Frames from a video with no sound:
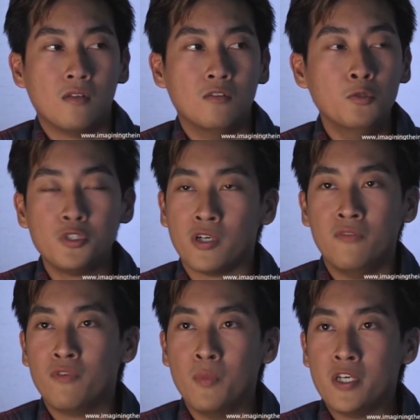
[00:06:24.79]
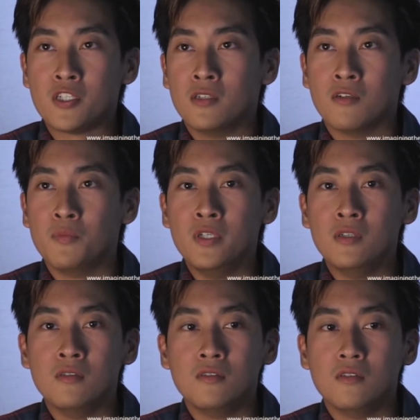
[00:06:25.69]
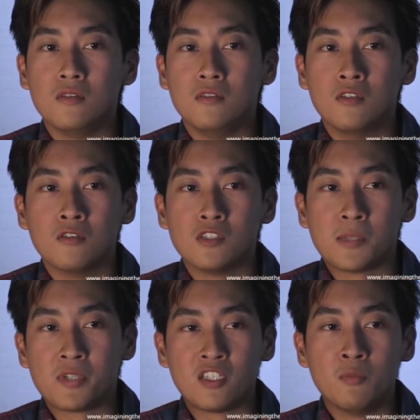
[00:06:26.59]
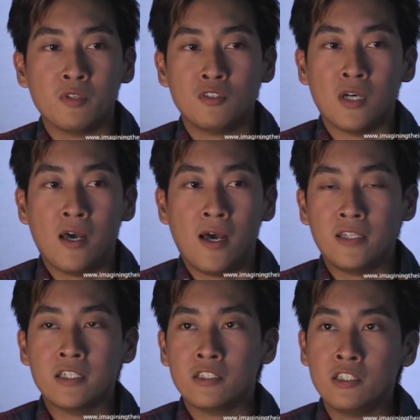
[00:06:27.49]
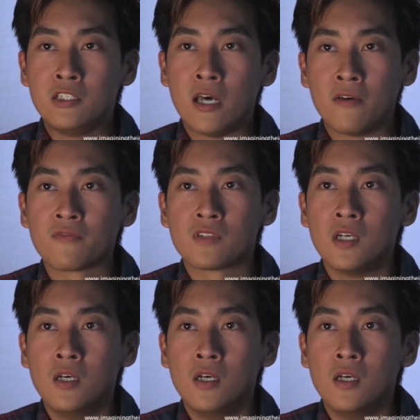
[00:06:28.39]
lose your information or be, you know, susceptible to identity theft.